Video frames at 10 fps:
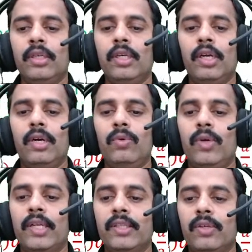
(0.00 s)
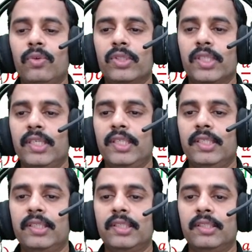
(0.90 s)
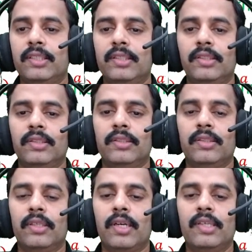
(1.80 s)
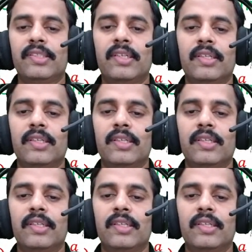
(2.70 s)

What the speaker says: Now another question is, consider